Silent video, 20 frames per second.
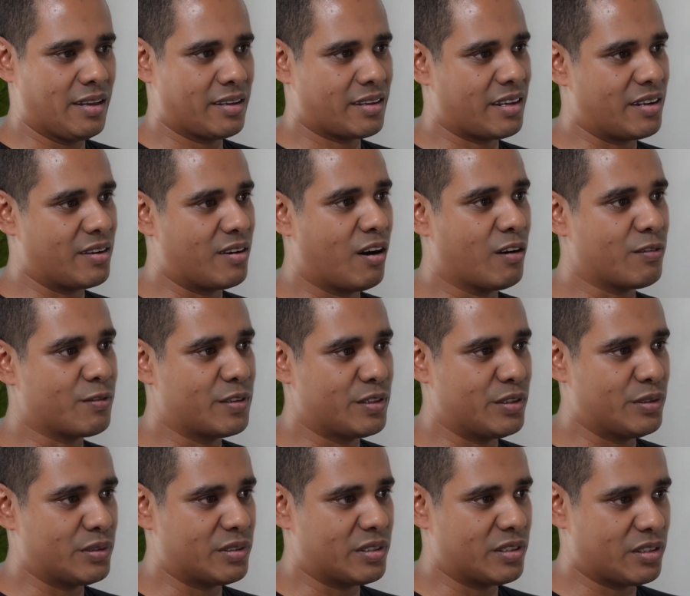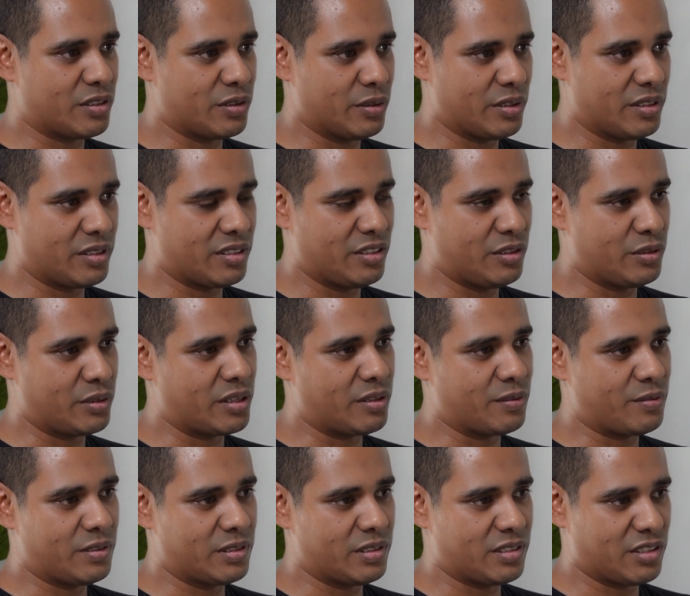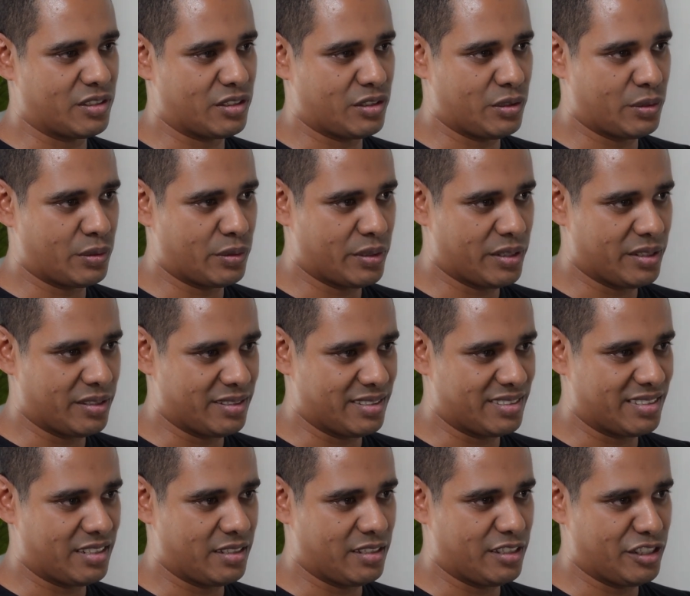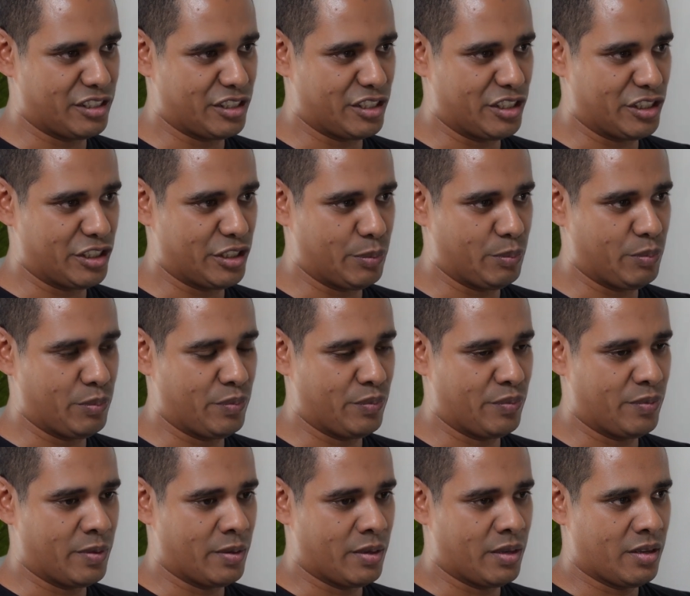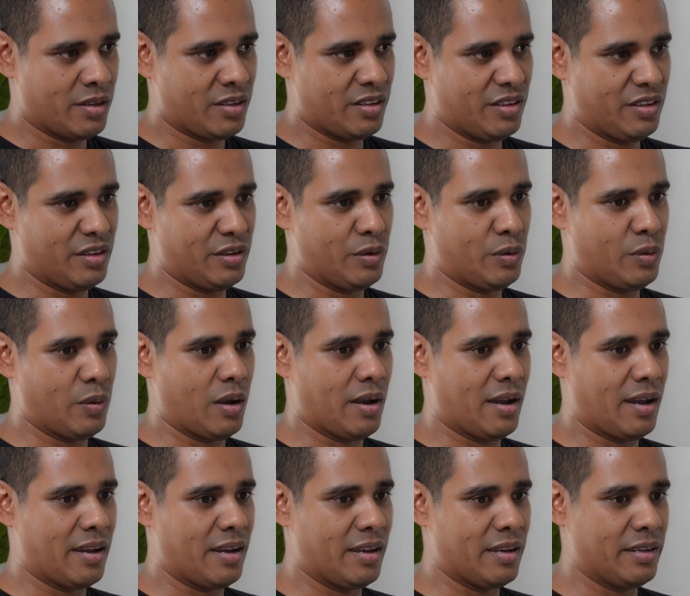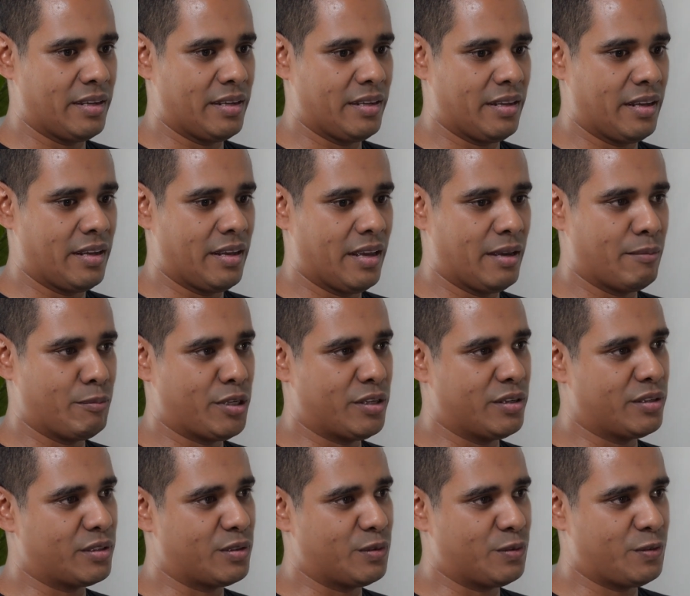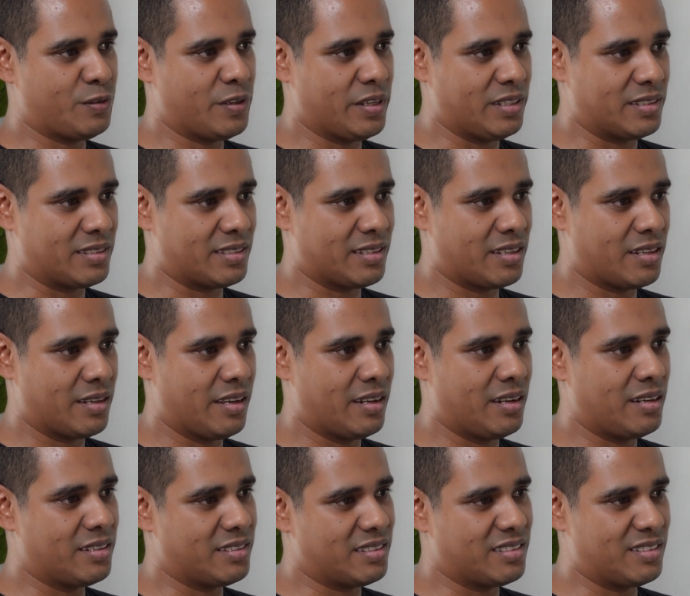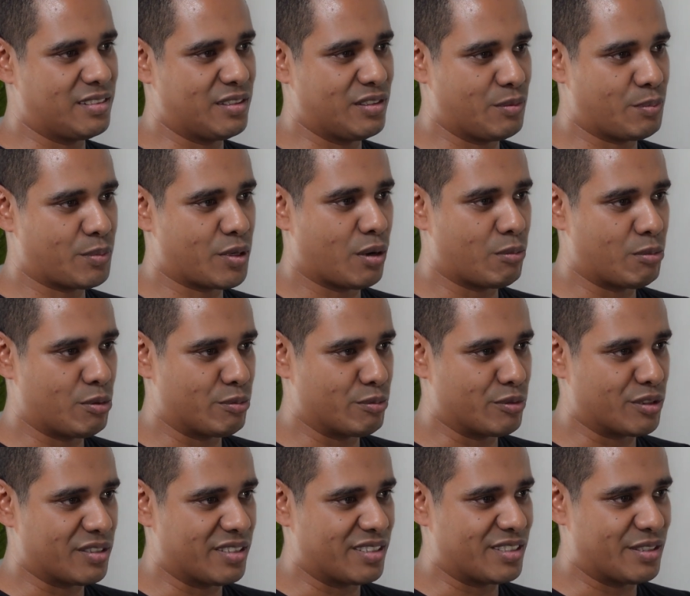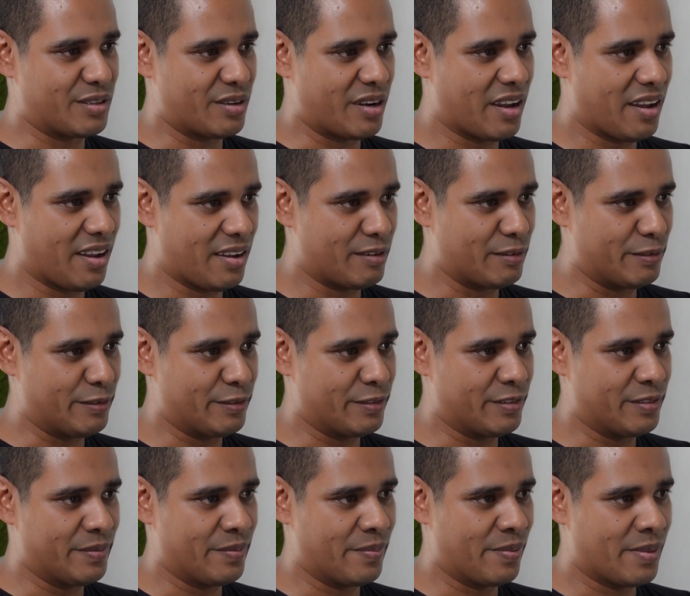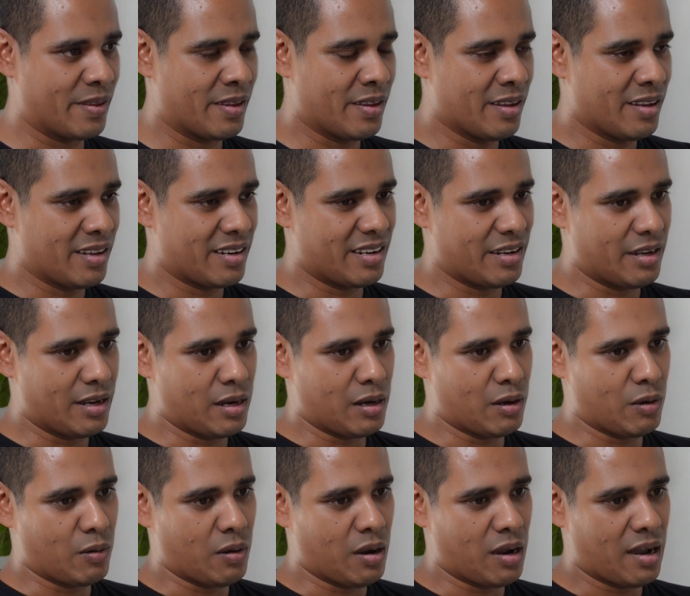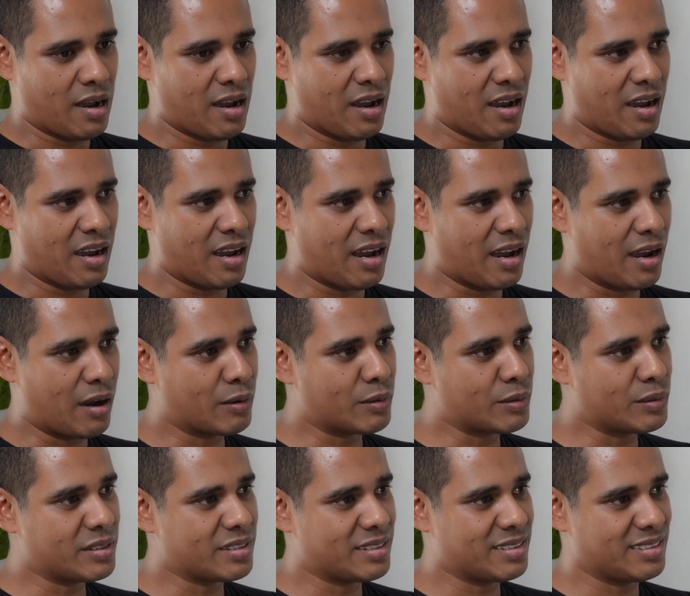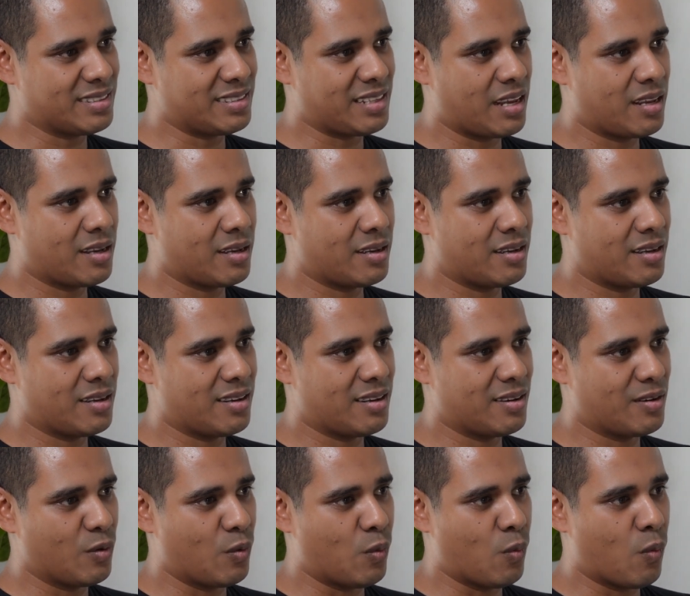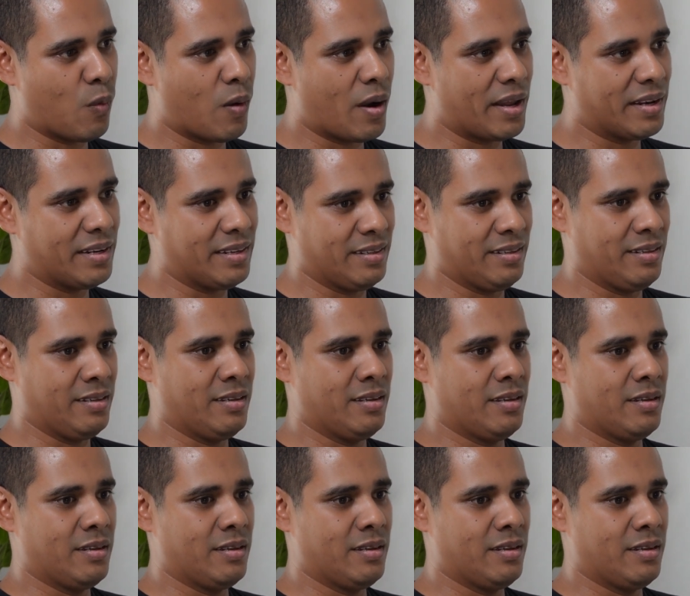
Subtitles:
can offer you security. You can feel secure in this relationship. You know, I am here to face and listen to the problems that you have. Now, how does one